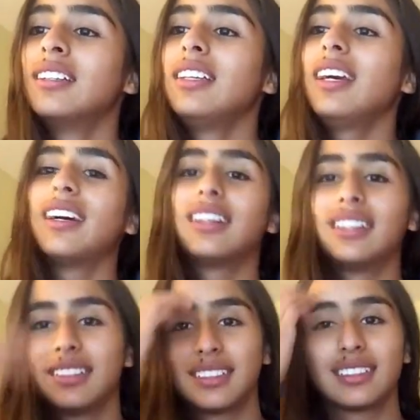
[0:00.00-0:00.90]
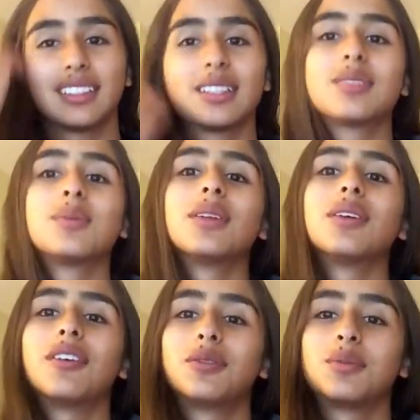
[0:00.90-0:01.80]
yeah.
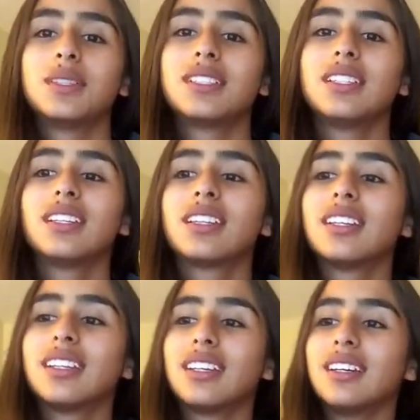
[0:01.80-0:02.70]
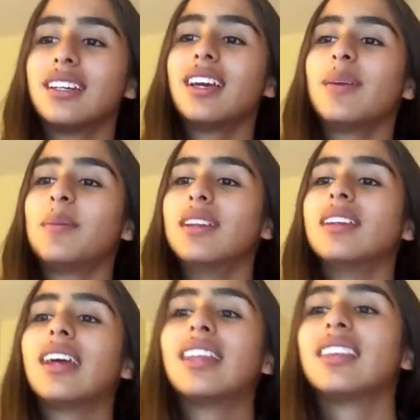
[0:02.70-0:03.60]
I was busy at that time and
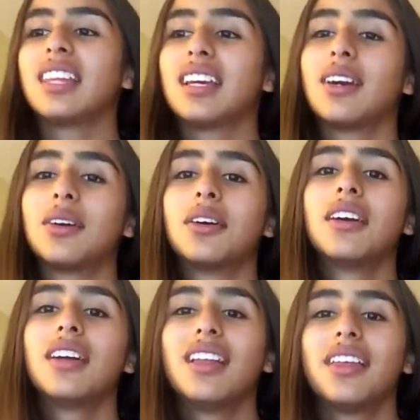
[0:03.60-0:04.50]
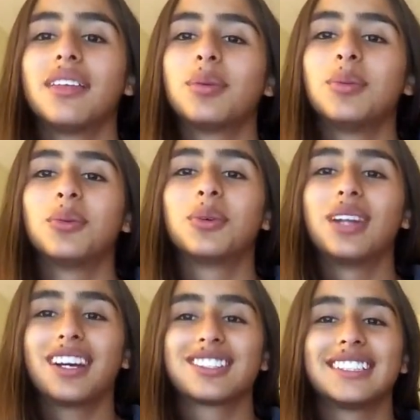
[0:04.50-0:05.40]
I didn't think people would
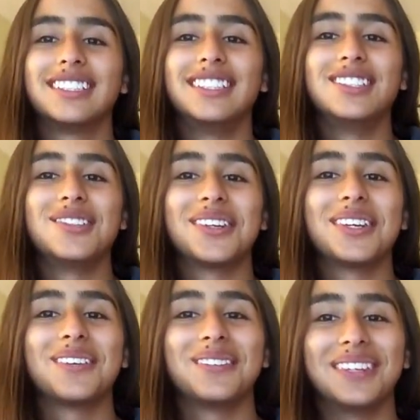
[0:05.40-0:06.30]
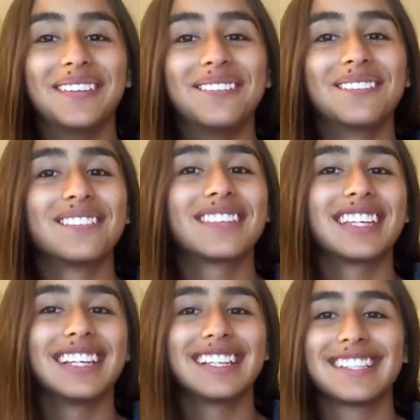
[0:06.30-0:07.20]
actually enjoy it, but
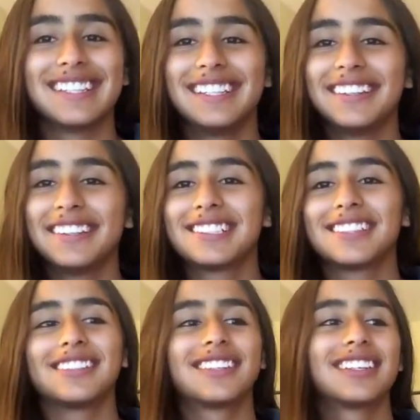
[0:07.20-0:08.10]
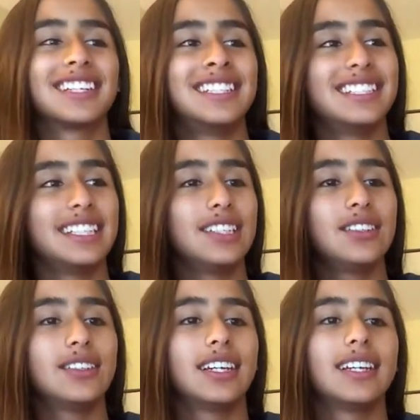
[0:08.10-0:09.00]
I guess they did, so I'm going to
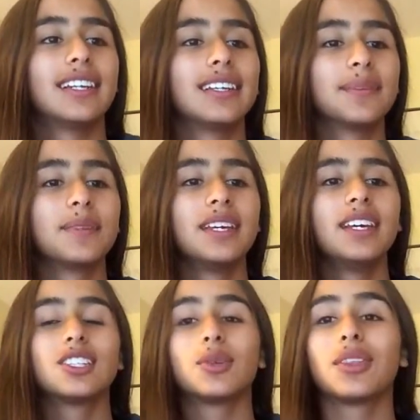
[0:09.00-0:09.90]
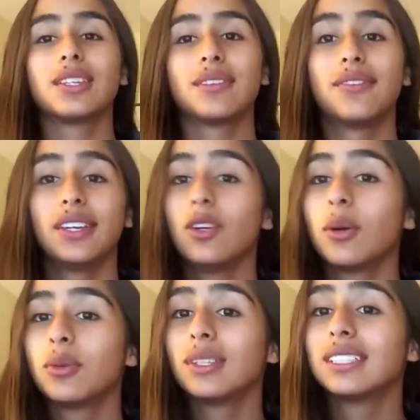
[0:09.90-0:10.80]
continue. And so the video
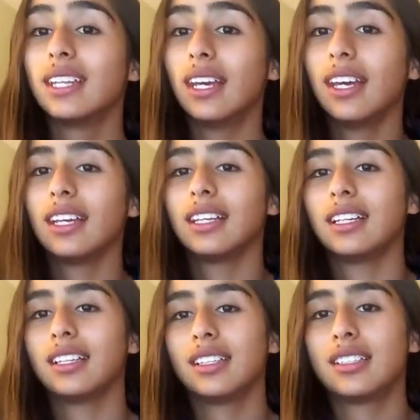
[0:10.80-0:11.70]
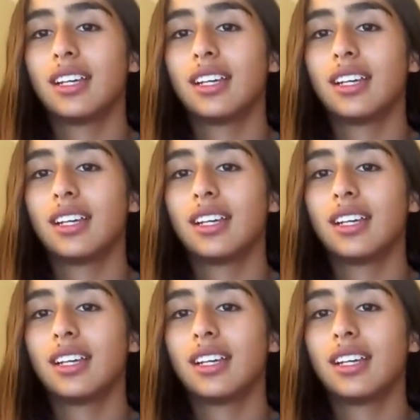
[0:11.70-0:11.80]
I'm doing today is